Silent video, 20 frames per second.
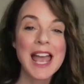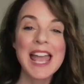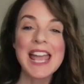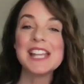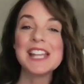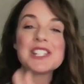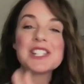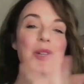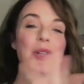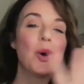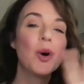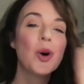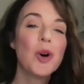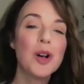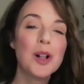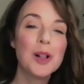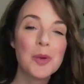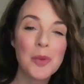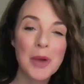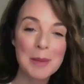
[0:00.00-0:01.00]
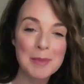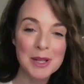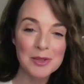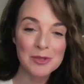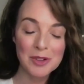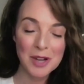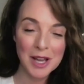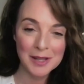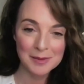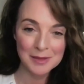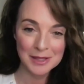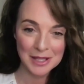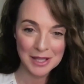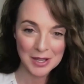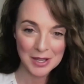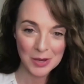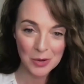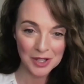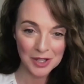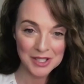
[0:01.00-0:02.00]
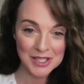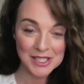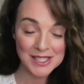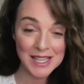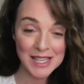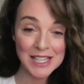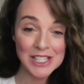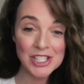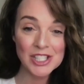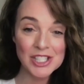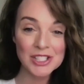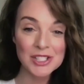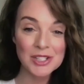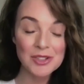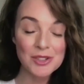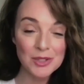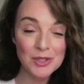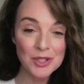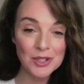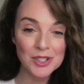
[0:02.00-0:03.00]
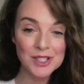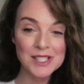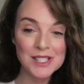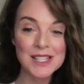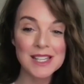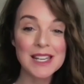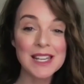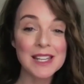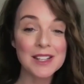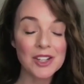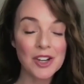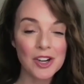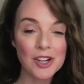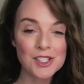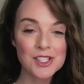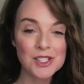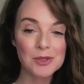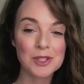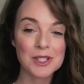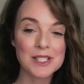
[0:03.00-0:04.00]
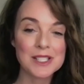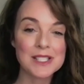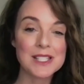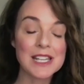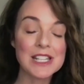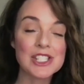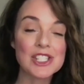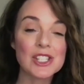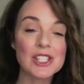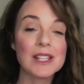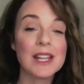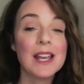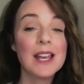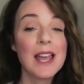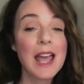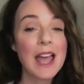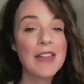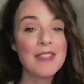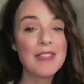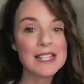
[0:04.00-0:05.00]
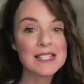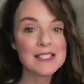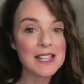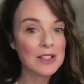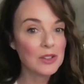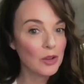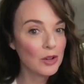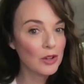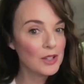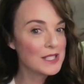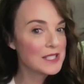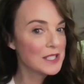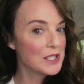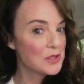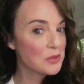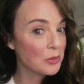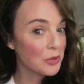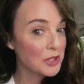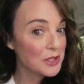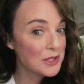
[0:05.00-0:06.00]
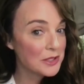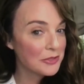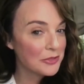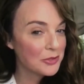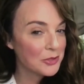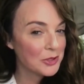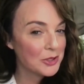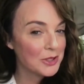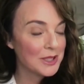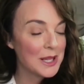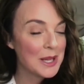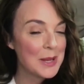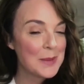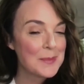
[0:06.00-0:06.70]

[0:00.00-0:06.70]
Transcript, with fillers: It's an all-women-run uh, organization in New York City, an arts organization, and they said, oh, it is wonderful.